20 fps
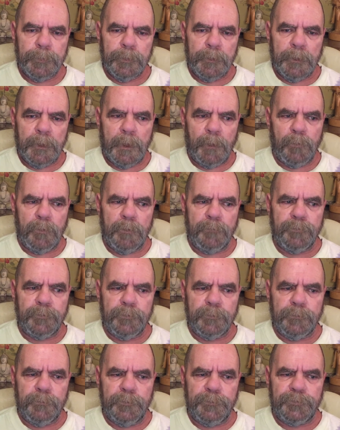However,
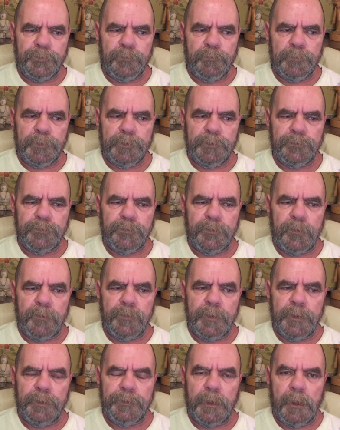in recent months, I've
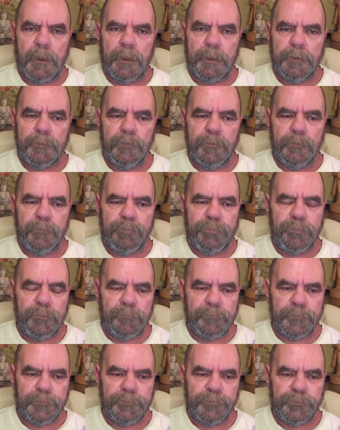had the honor and
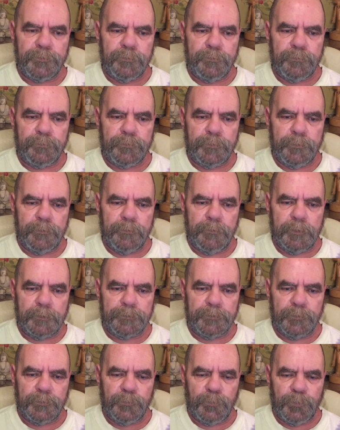privilege of
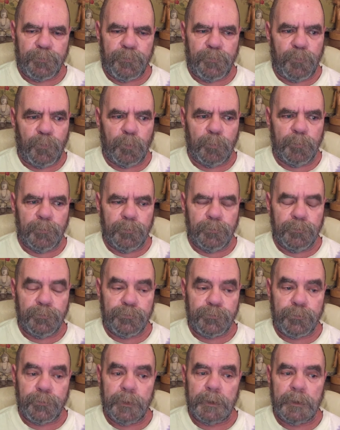interacting with former
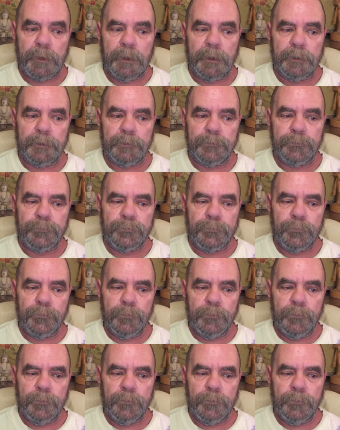Straight clients